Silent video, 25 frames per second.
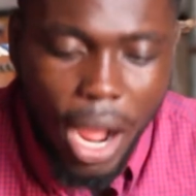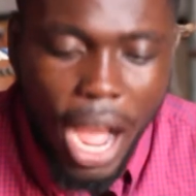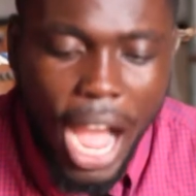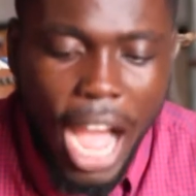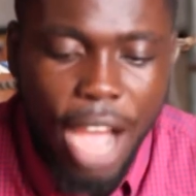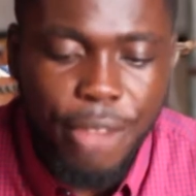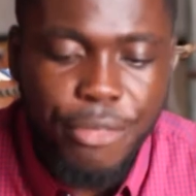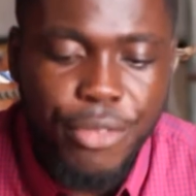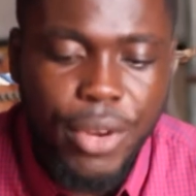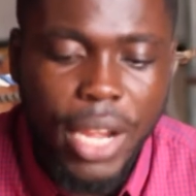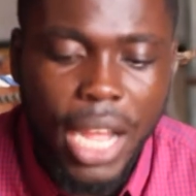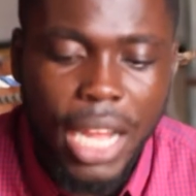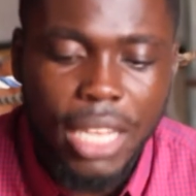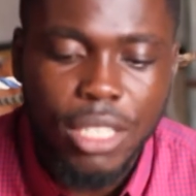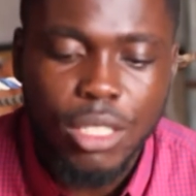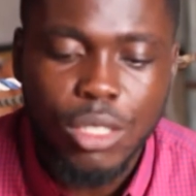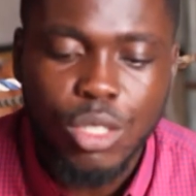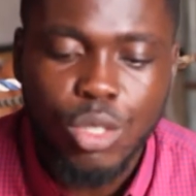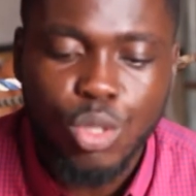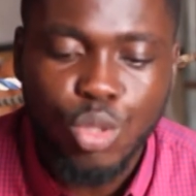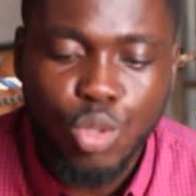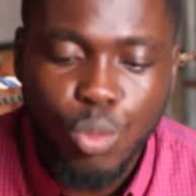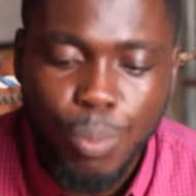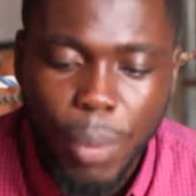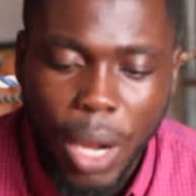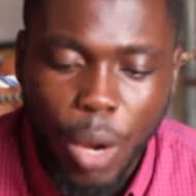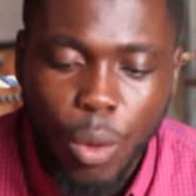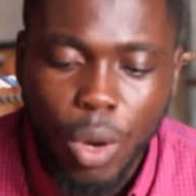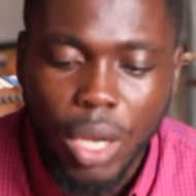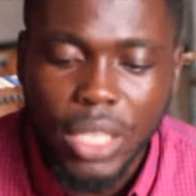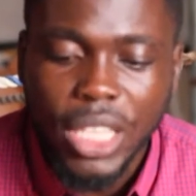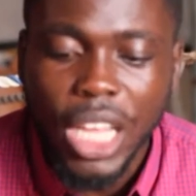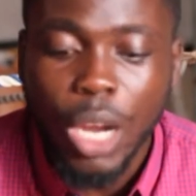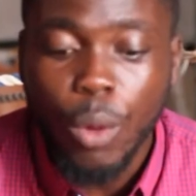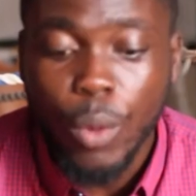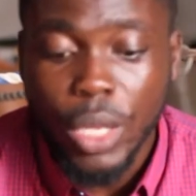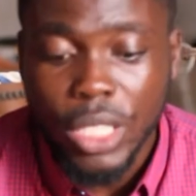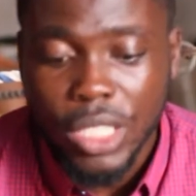African super
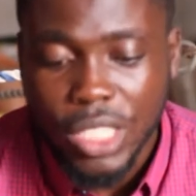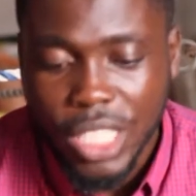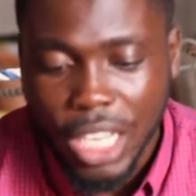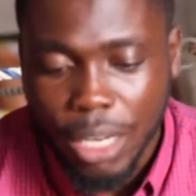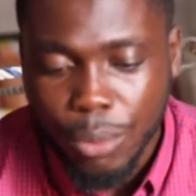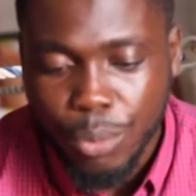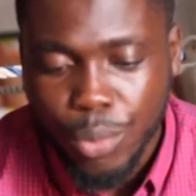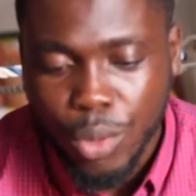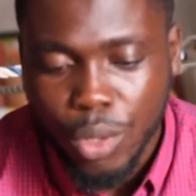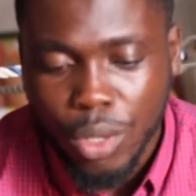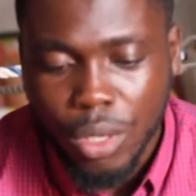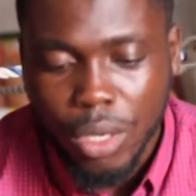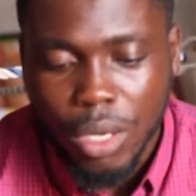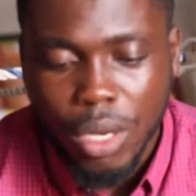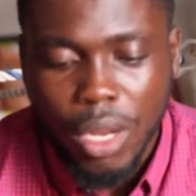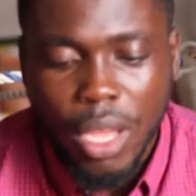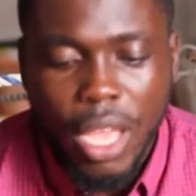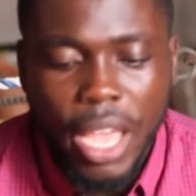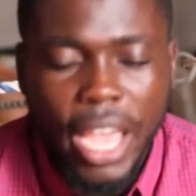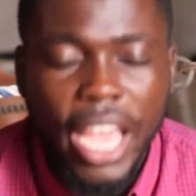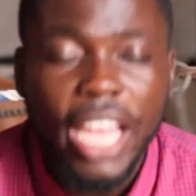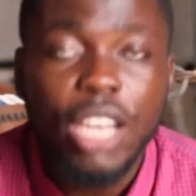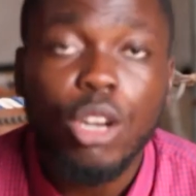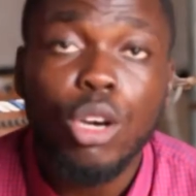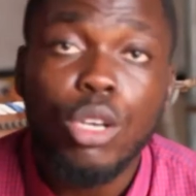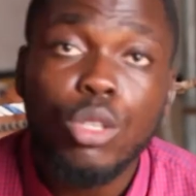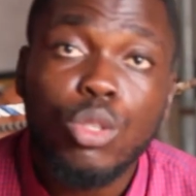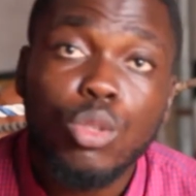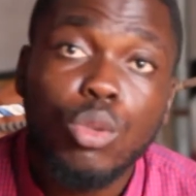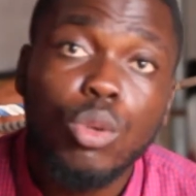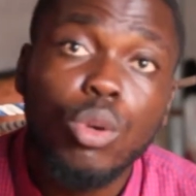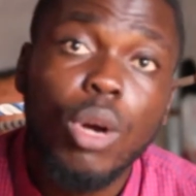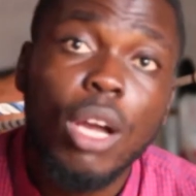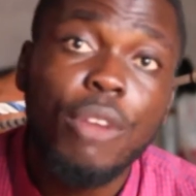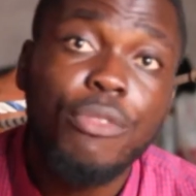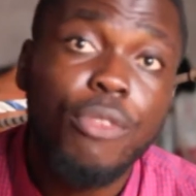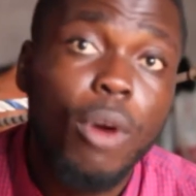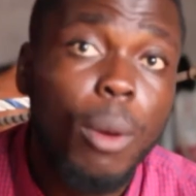welterweight champion, and
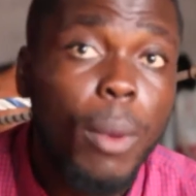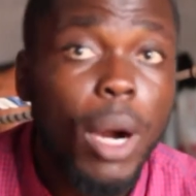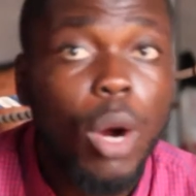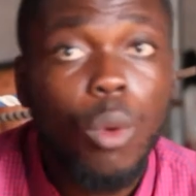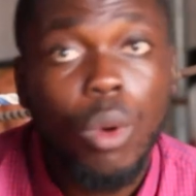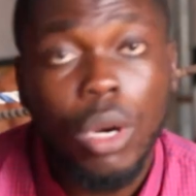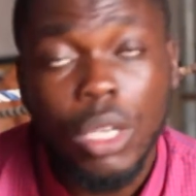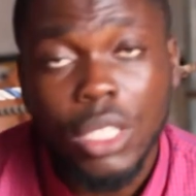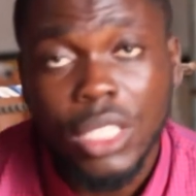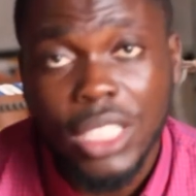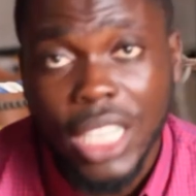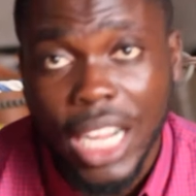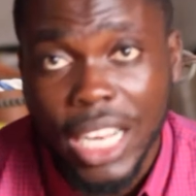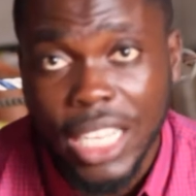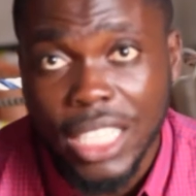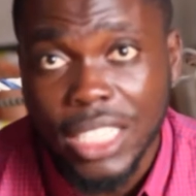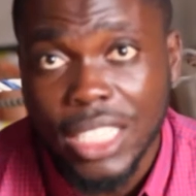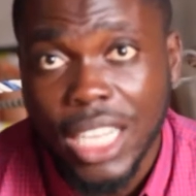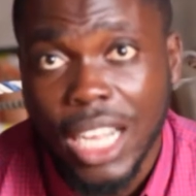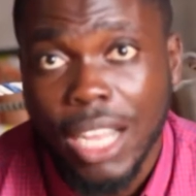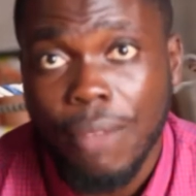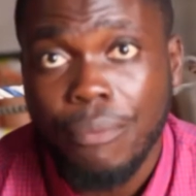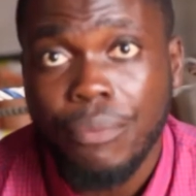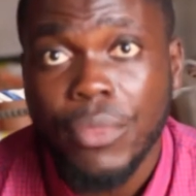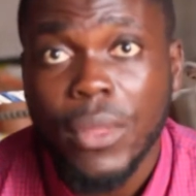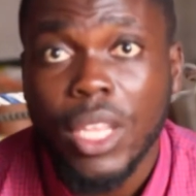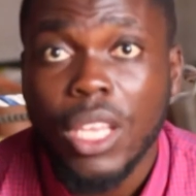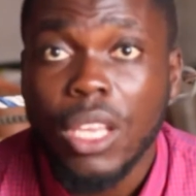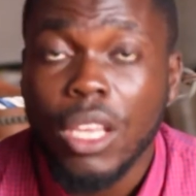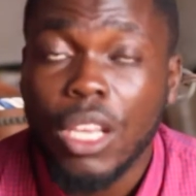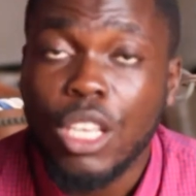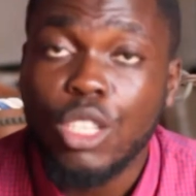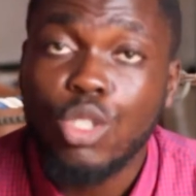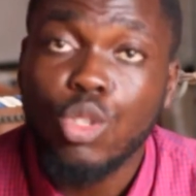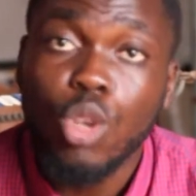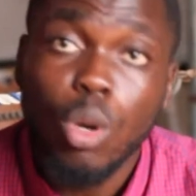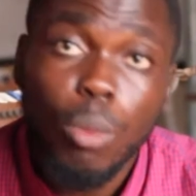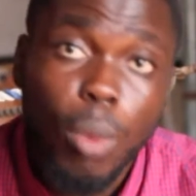also a former world challenger.
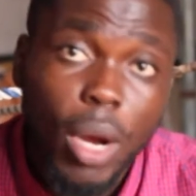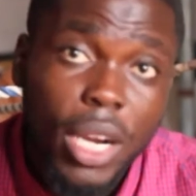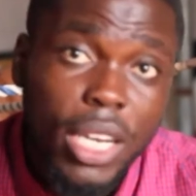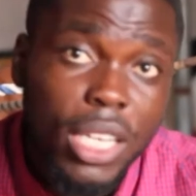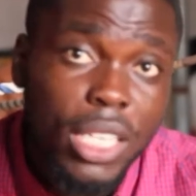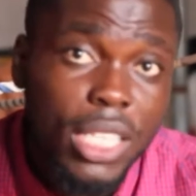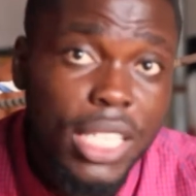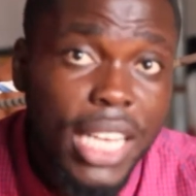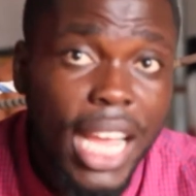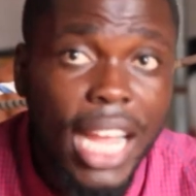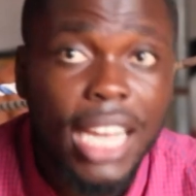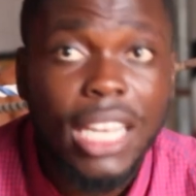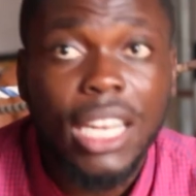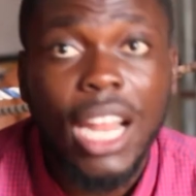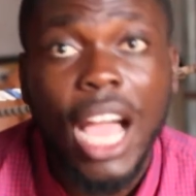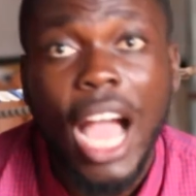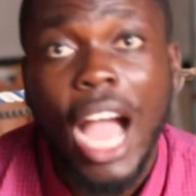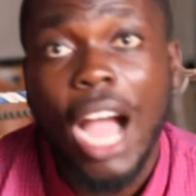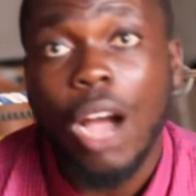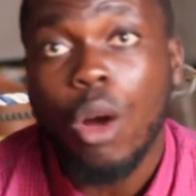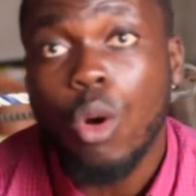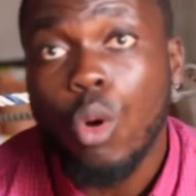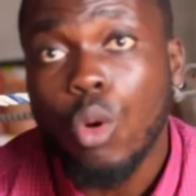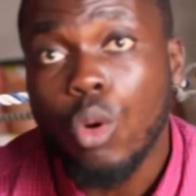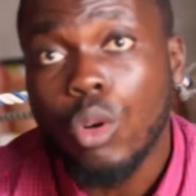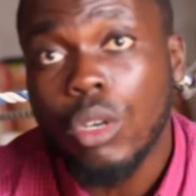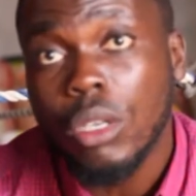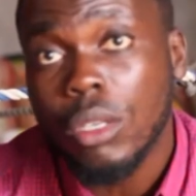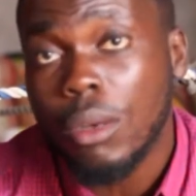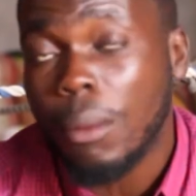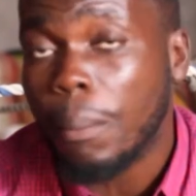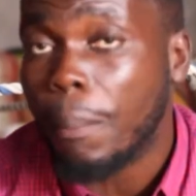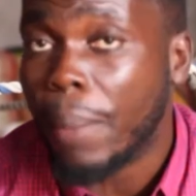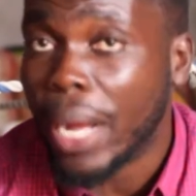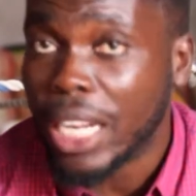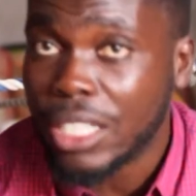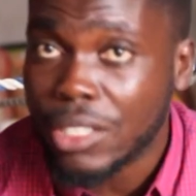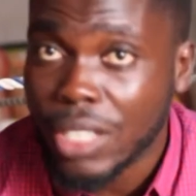He's nobody than our own
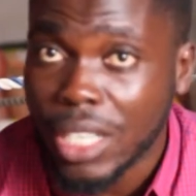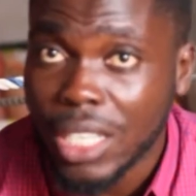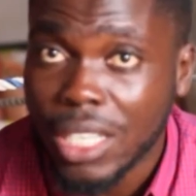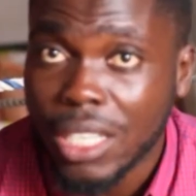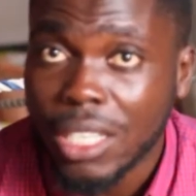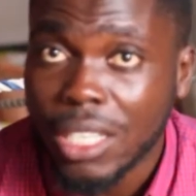Patrick